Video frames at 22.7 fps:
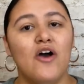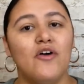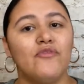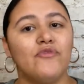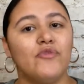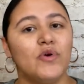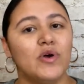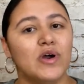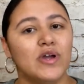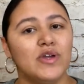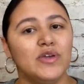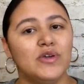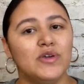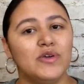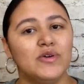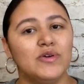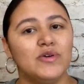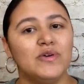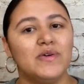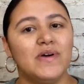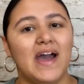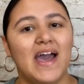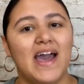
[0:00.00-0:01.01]
for
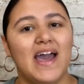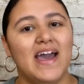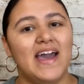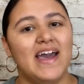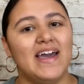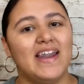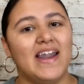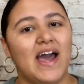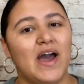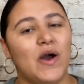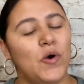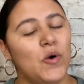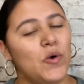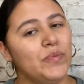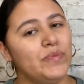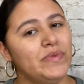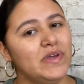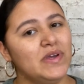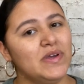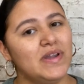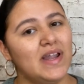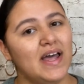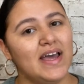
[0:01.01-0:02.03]
you, and I hope
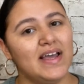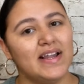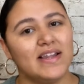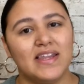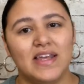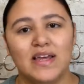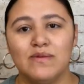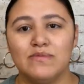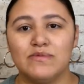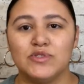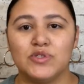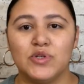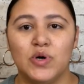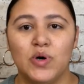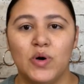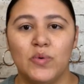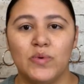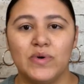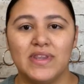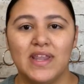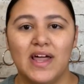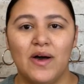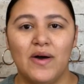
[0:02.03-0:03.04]
that you like them. So
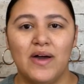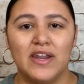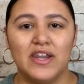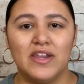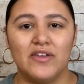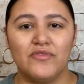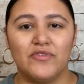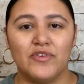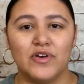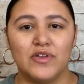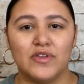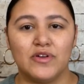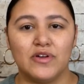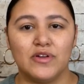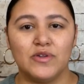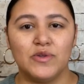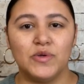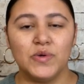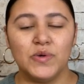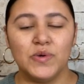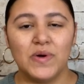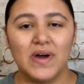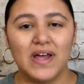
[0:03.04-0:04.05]
without any further
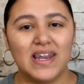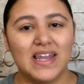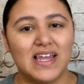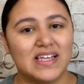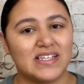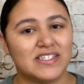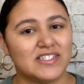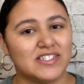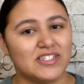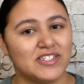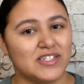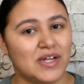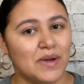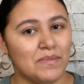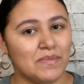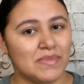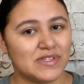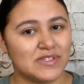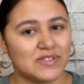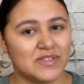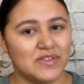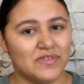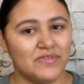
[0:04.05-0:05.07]
ado, let's jump
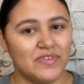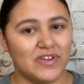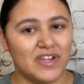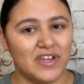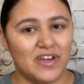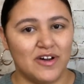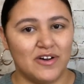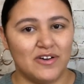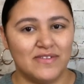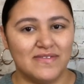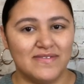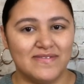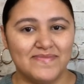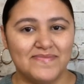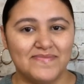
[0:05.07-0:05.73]
into the video.